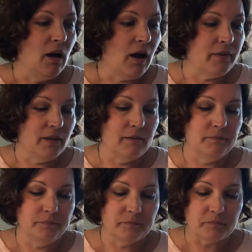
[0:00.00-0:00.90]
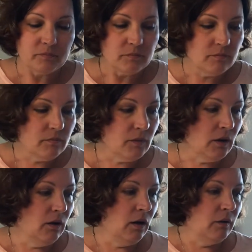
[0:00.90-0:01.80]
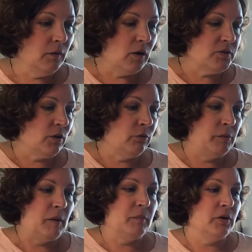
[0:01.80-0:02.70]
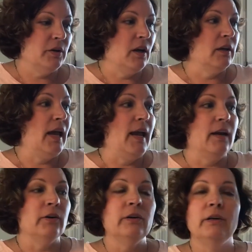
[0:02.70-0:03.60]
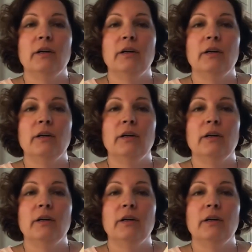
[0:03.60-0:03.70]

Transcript: on them. Also remember Young Heyer.